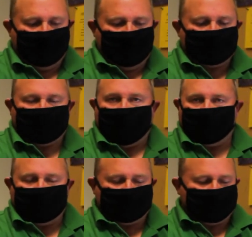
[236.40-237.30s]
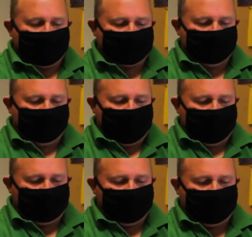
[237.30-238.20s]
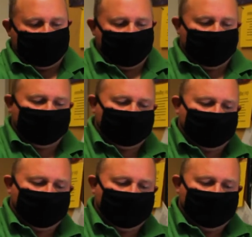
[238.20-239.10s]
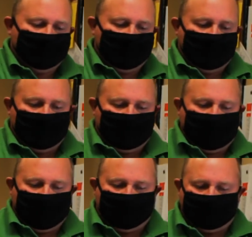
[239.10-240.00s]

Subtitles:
So that would be the section of wire we're looking at. Now if we